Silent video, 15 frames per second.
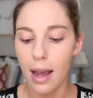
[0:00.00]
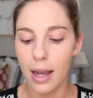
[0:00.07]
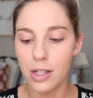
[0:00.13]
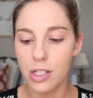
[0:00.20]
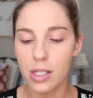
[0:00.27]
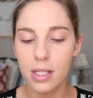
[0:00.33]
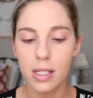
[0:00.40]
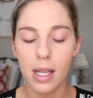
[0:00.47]
I
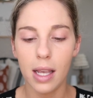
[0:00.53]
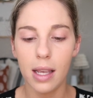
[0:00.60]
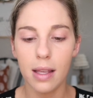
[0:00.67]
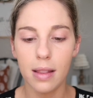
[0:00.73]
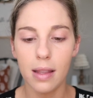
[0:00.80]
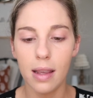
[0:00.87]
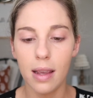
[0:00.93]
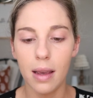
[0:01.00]
just
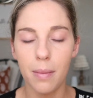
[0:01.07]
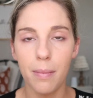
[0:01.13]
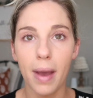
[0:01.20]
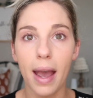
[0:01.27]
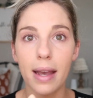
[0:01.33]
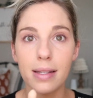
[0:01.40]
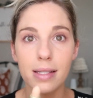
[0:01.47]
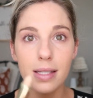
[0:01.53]
take the
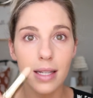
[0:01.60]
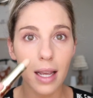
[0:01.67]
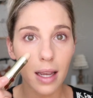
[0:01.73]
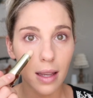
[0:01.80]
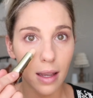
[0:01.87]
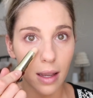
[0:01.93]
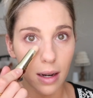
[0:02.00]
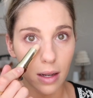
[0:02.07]
matte
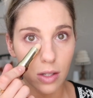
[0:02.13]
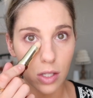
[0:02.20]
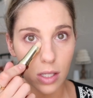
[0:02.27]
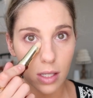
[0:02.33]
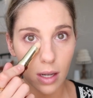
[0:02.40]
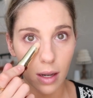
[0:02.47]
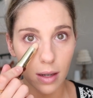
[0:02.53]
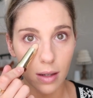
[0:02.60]
stick and I
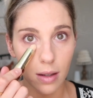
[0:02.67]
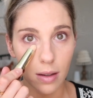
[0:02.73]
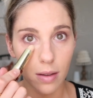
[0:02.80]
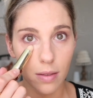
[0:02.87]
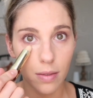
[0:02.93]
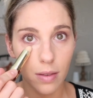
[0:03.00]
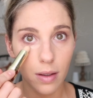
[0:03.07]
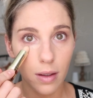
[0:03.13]
just kind
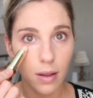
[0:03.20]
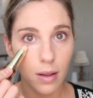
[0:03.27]
of